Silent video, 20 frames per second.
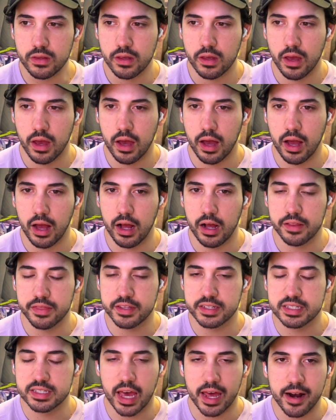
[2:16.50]
the
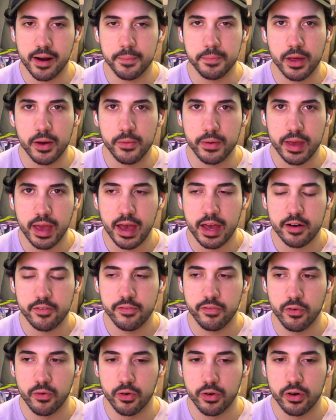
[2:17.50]
setup that we had
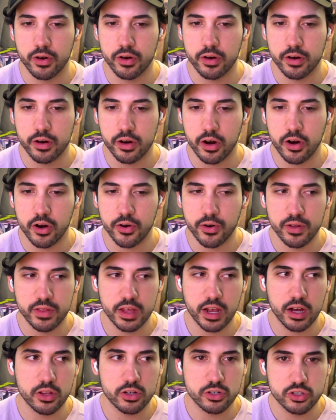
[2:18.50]
for her and
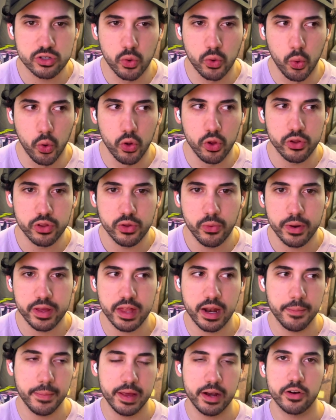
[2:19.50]
the other school and the way
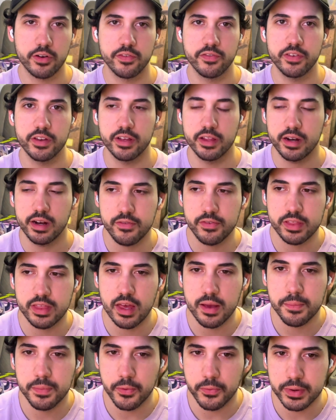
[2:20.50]
that it made her feel and
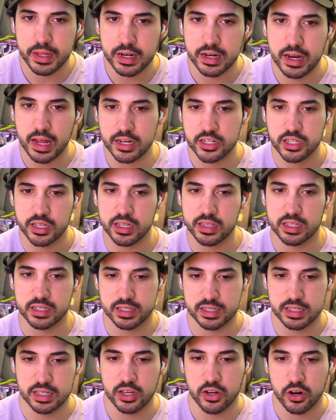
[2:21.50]
everything, but we didn't actually get to
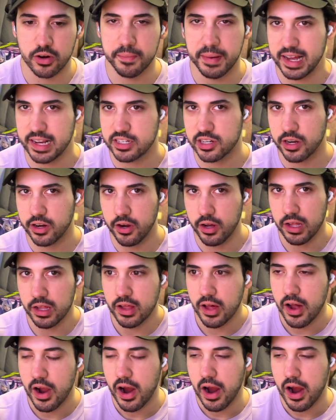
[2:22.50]
see her match at all.